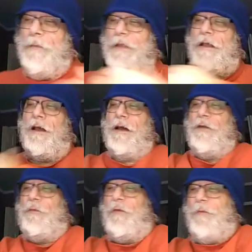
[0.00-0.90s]

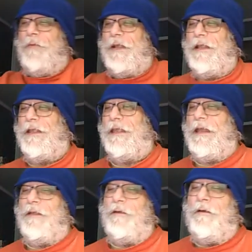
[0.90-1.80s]
because we're bringing
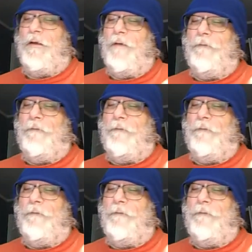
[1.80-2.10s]
together